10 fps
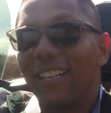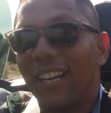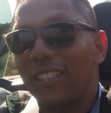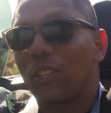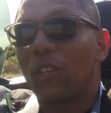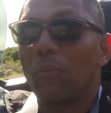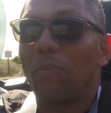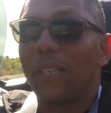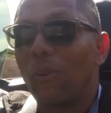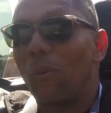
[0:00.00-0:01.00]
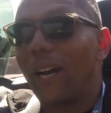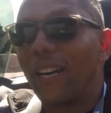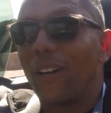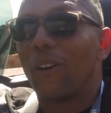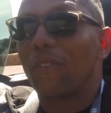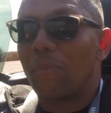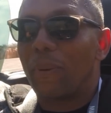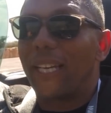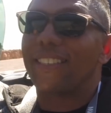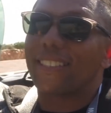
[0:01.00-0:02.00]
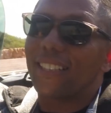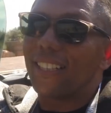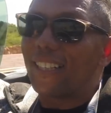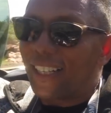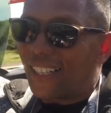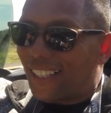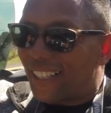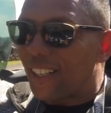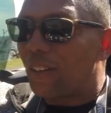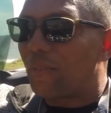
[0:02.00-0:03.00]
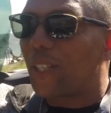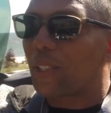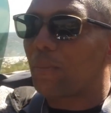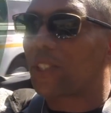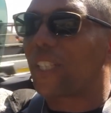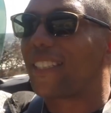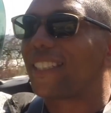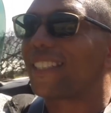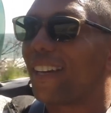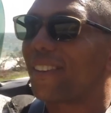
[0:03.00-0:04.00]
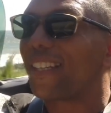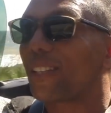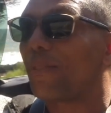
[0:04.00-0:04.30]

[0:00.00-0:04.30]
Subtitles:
It could be one of the best convertible chassis out there at the